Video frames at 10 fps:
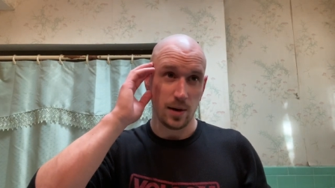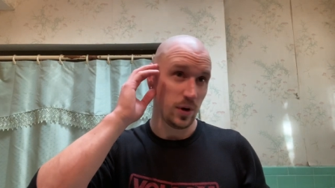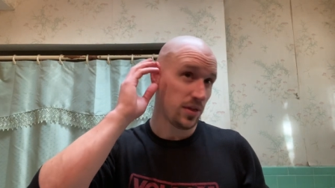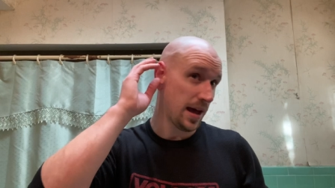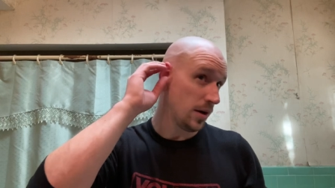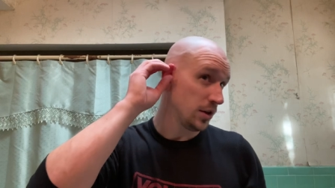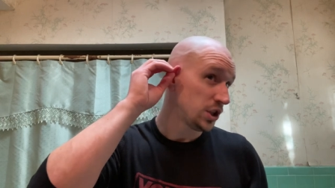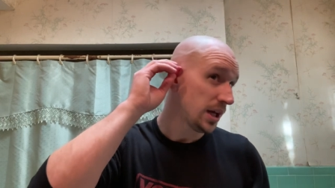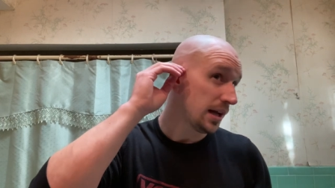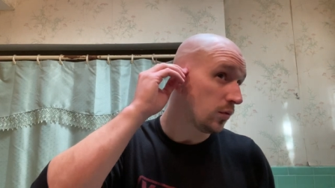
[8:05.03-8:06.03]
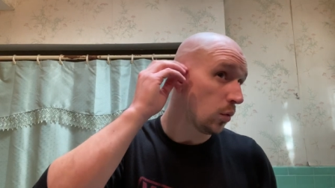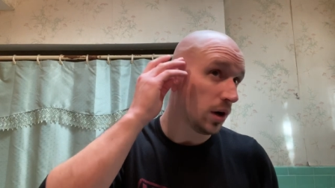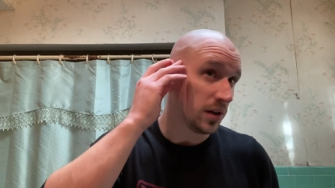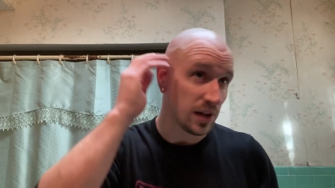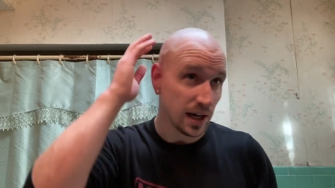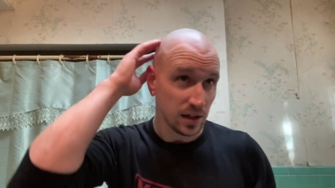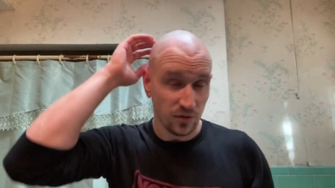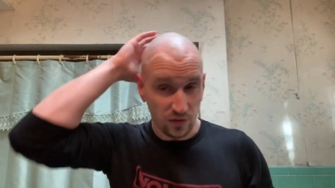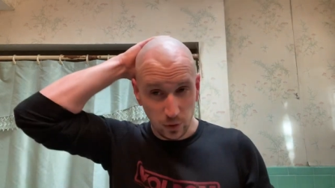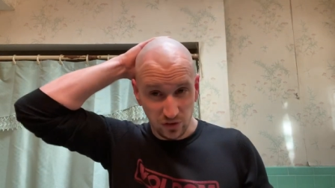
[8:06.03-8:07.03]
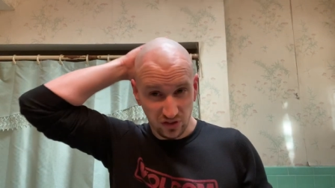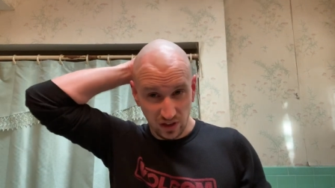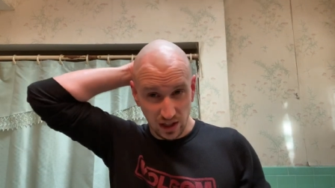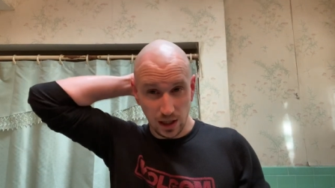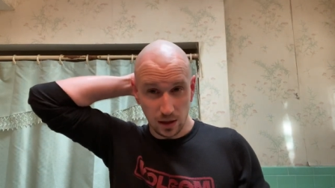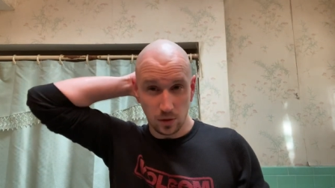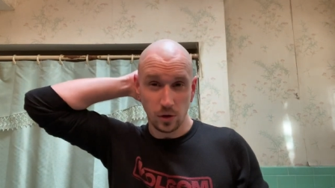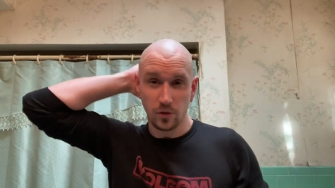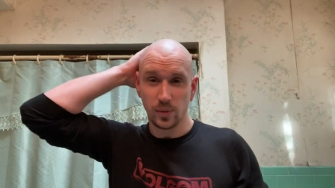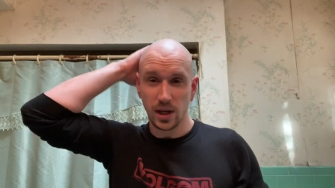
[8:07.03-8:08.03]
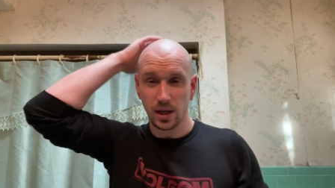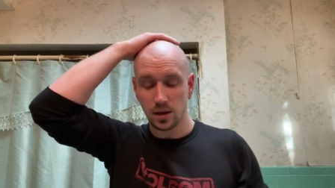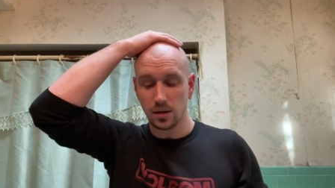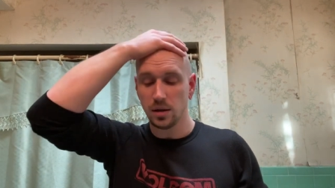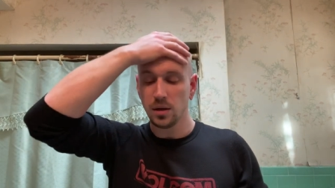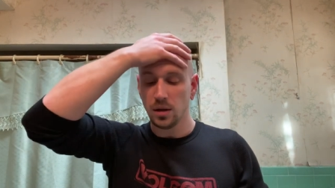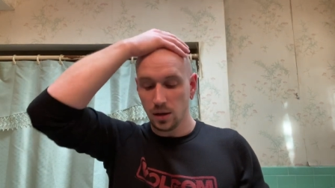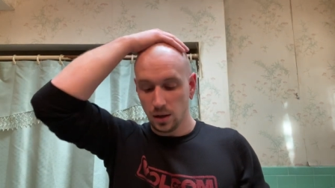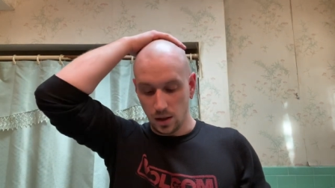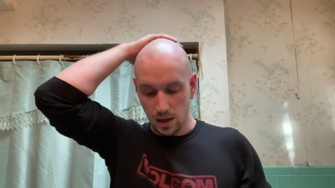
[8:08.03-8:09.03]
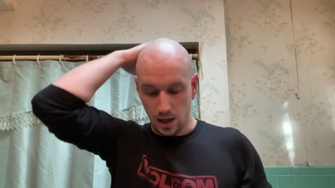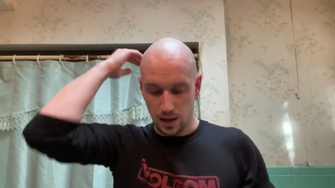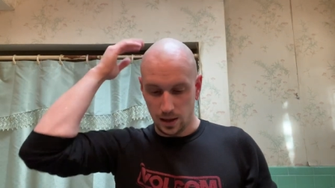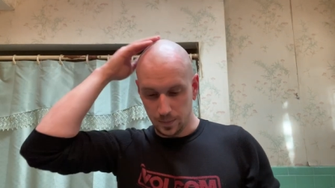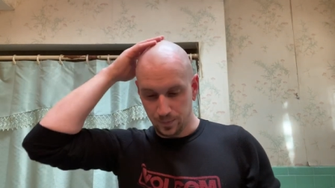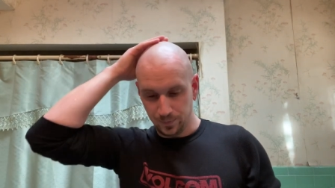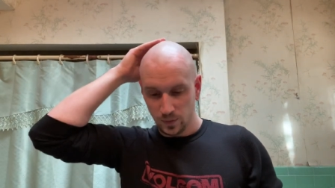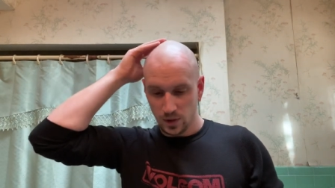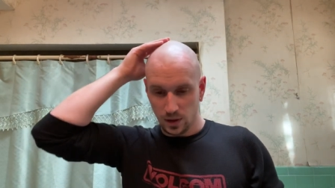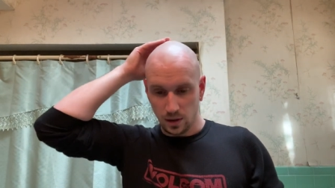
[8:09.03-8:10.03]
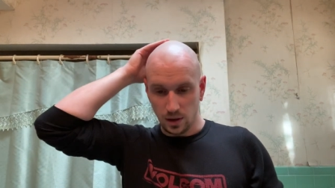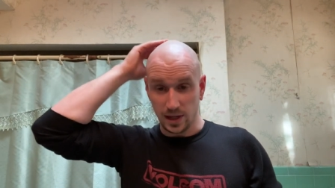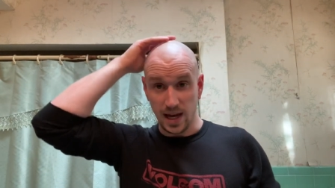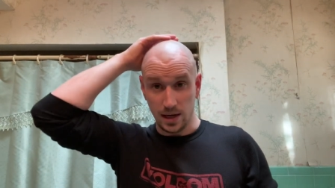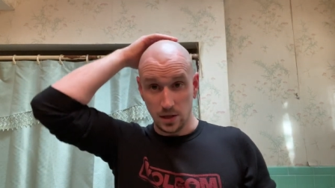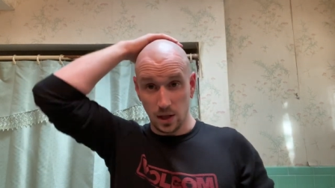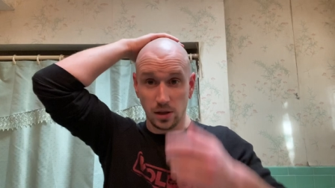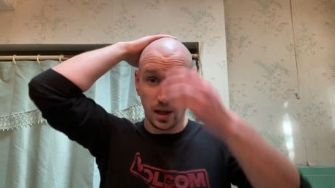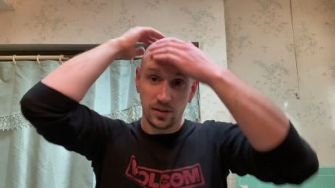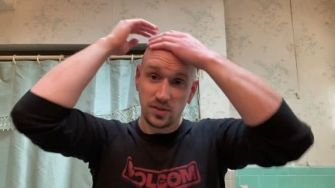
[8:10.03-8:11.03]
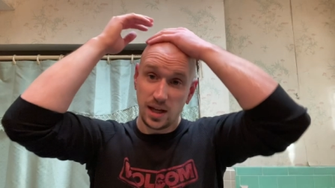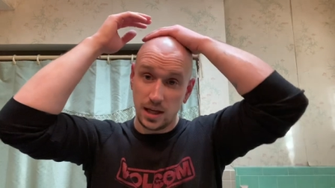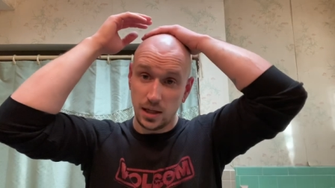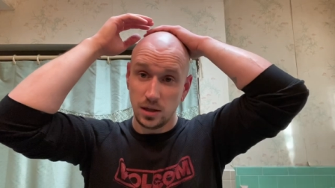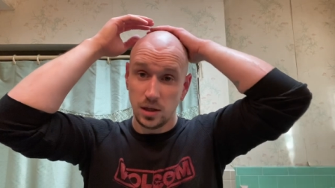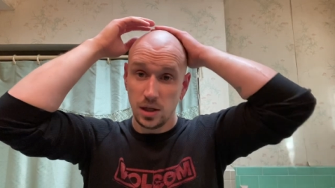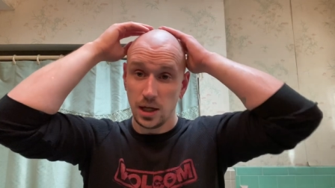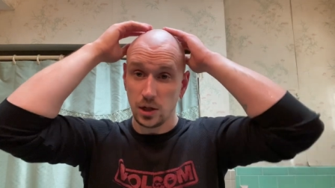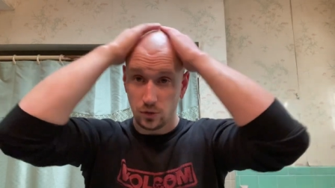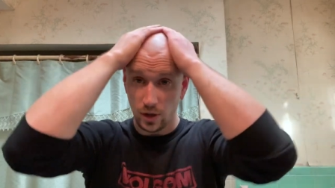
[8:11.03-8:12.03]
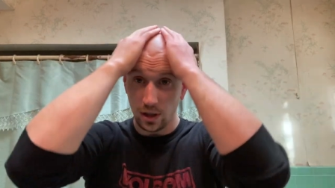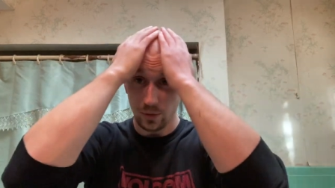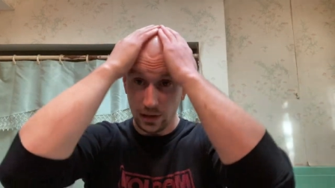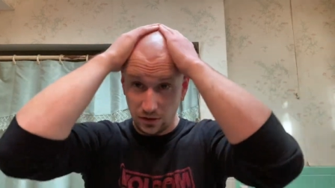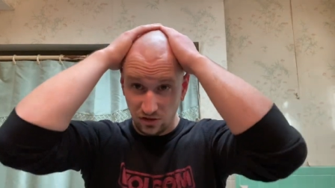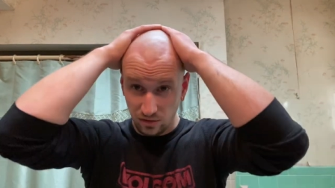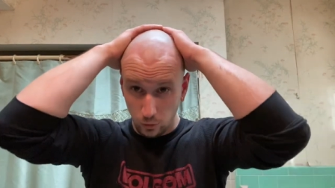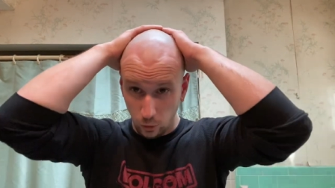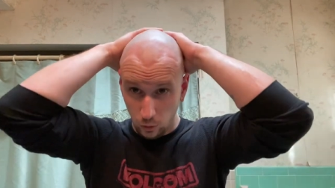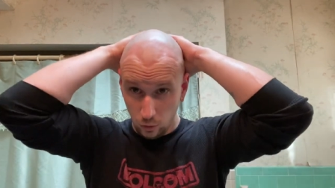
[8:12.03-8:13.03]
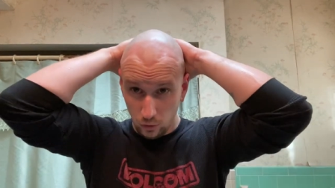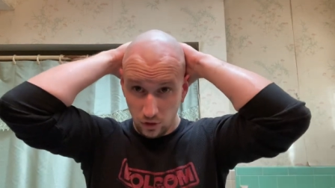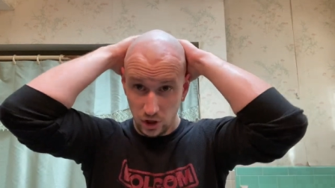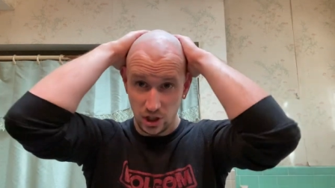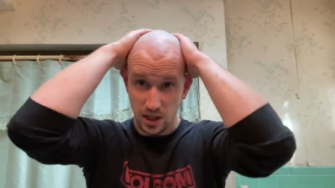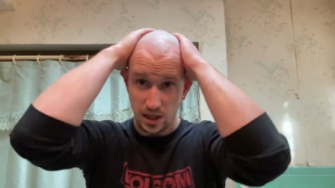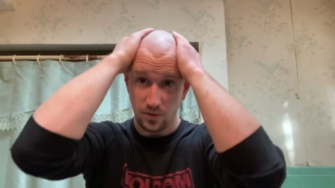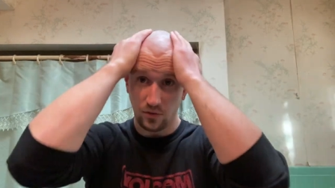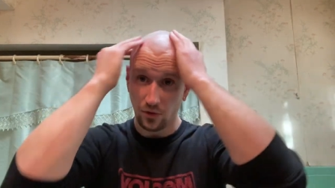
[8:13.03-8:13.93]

with how the shave was. And I could feel stinging all over my head. Um, again, nonetheless, a incredibly smooth shave,